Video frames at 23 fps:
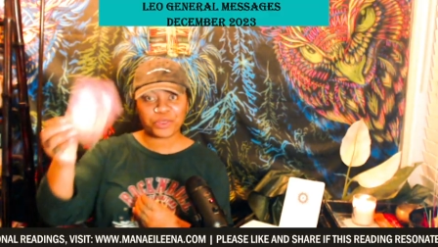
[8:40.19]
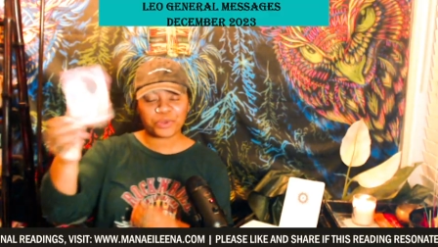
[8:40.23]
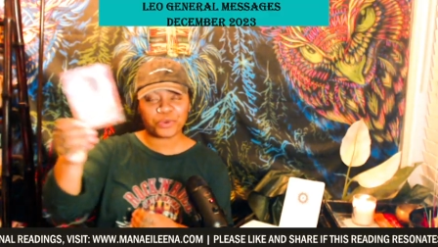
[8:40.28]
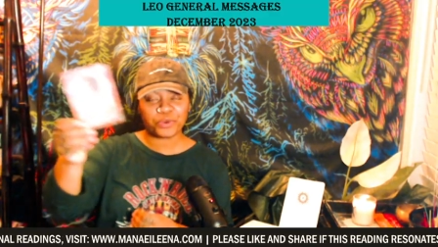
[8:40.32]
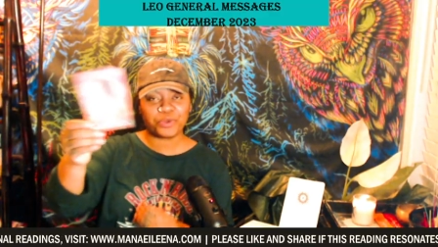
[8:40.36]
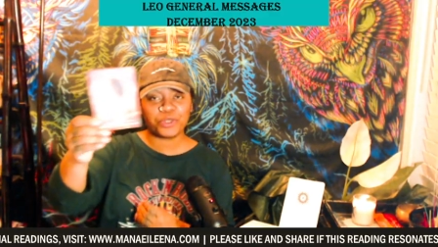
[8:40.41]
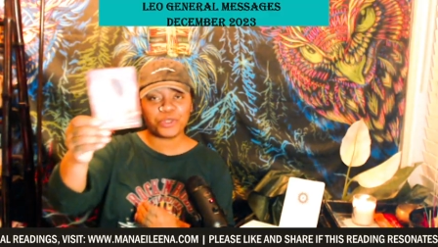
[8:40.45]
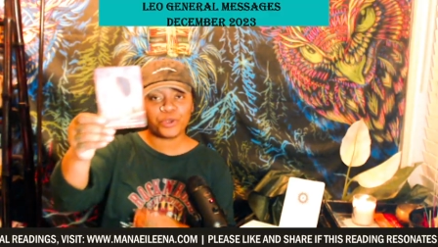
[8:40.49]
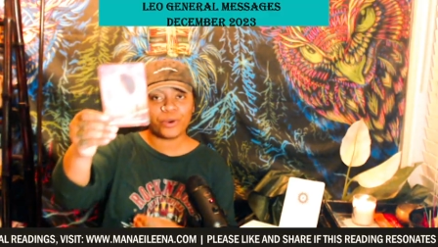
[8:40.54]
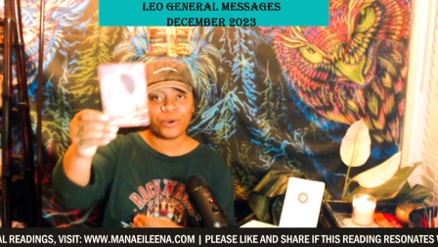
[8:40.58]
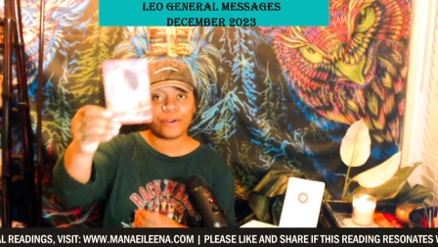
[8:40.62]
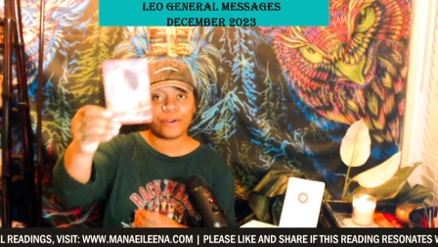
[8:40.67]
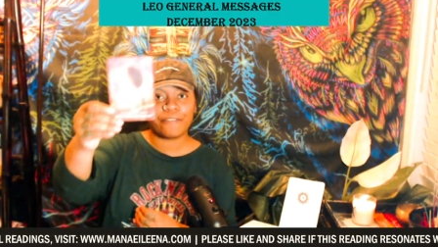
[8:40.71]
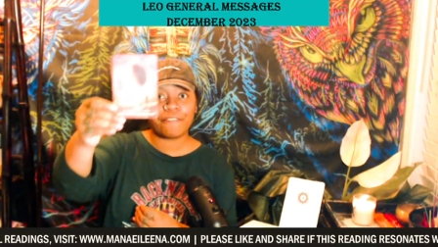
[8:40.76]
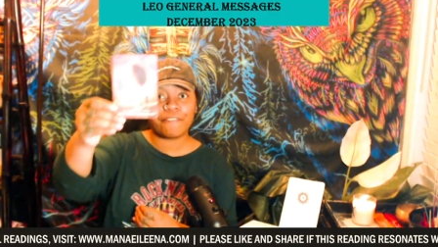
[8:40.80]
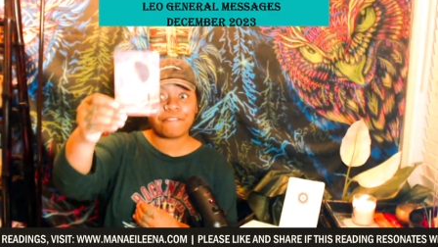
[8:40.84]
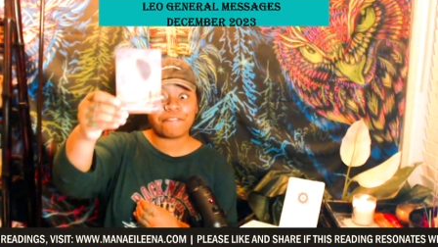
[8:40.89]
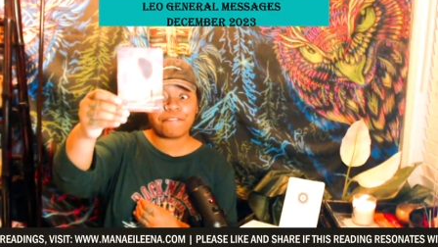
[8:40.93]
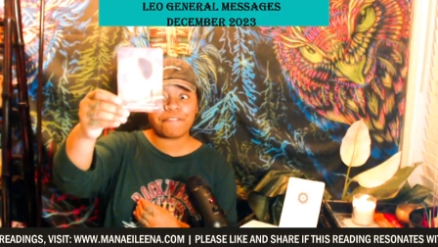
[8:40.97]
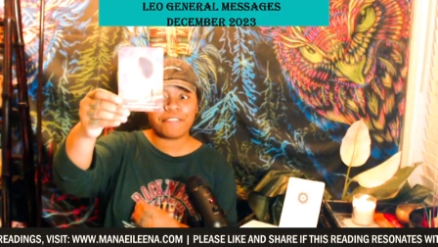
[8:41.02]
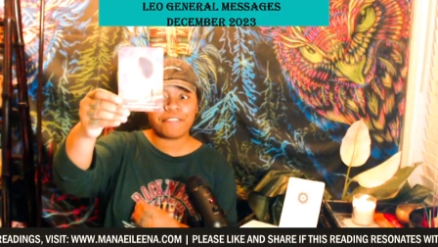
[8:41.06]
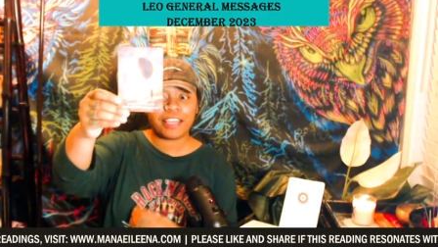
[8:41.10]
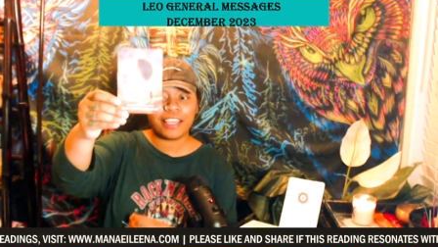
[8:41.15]
through your
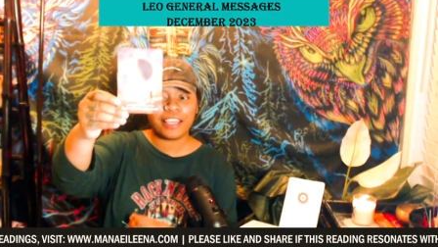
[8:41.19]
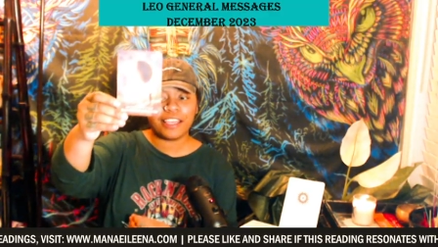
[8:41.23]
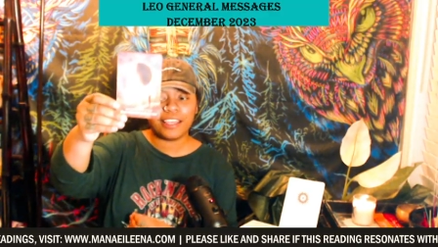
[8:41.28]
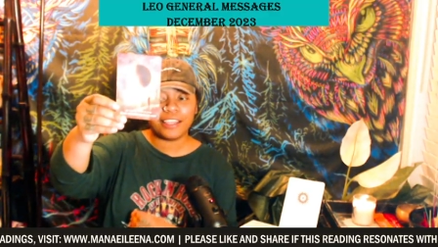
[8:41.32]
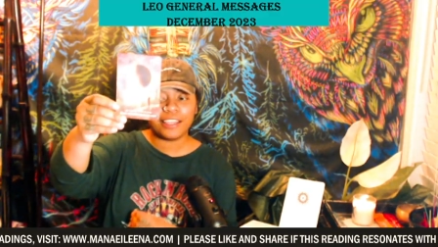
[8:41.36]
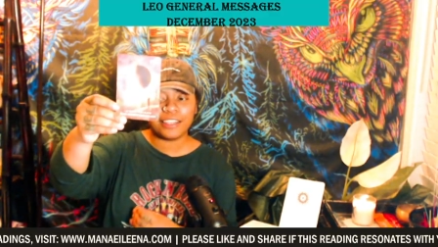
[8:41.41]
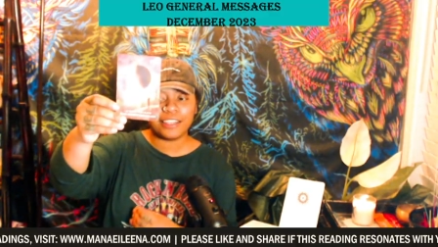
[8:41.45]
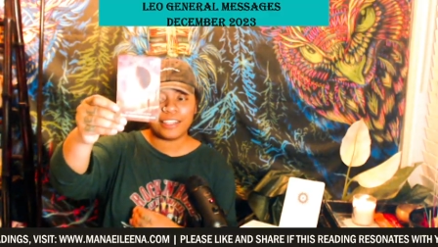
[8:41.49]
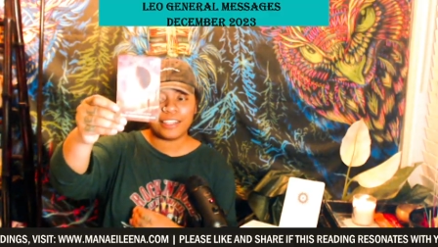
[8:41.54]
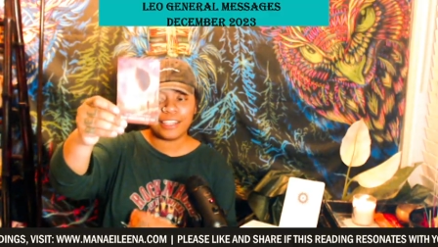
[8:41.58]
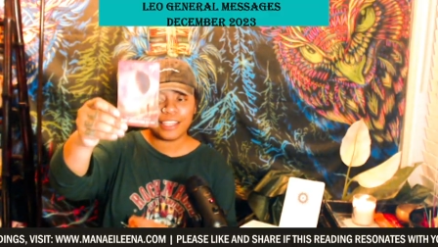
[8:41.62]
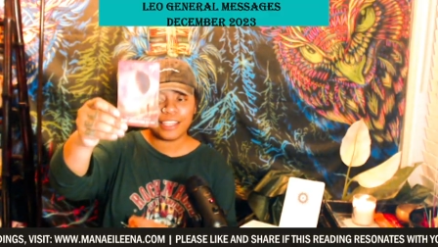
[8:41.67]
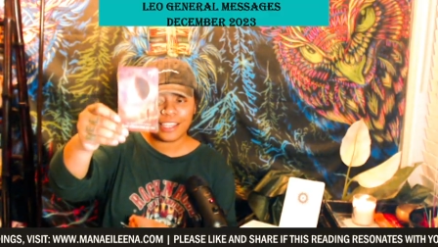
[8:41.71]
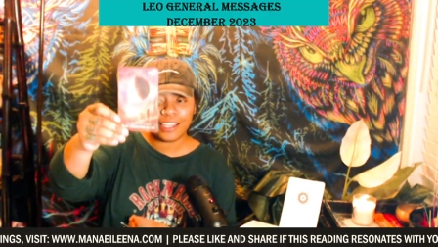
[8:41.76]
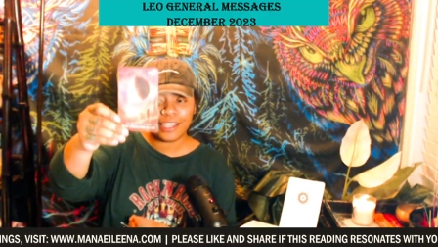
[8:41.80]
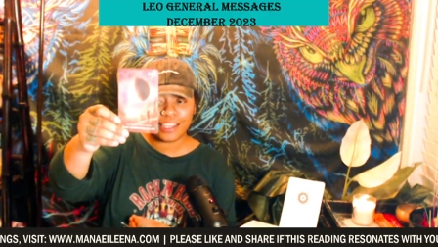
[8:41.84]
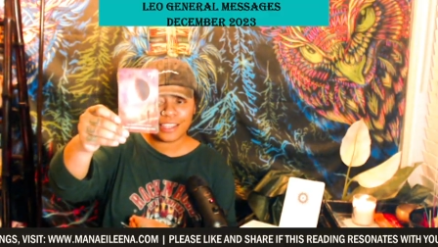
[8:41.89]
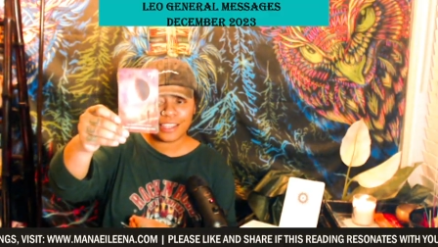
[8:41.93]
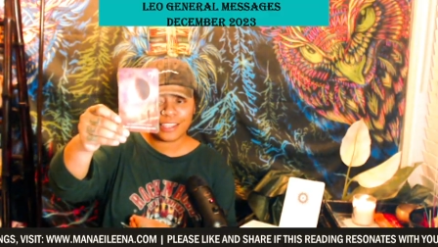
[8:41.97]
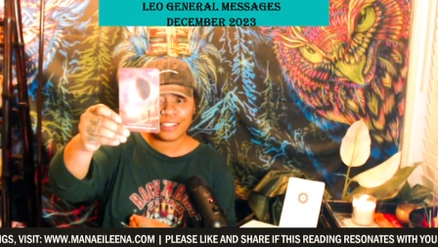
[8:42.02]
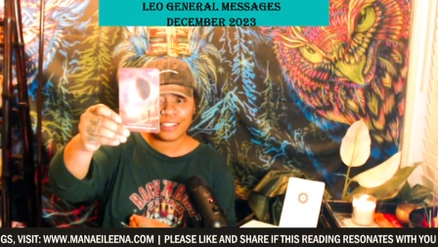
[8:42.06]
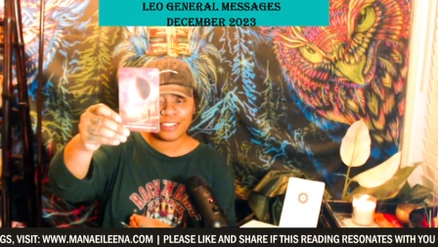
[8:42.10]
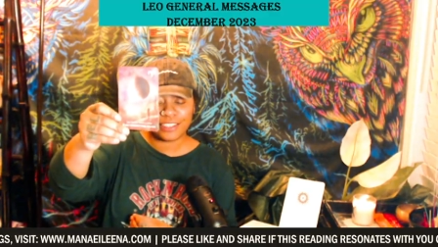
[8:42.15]

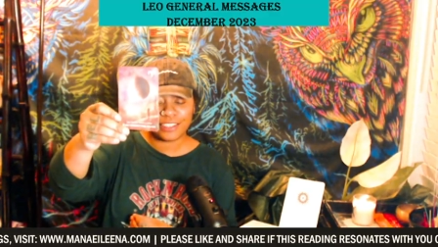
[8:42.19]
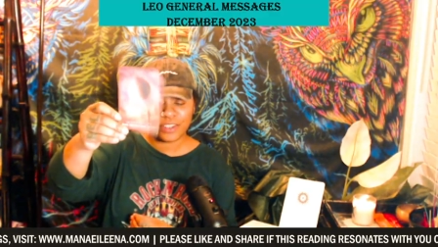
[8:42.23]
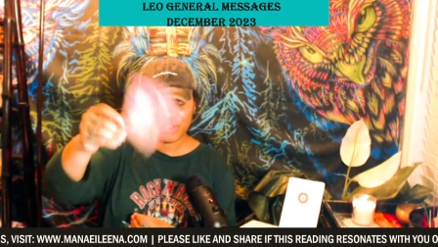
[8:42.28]
feelings.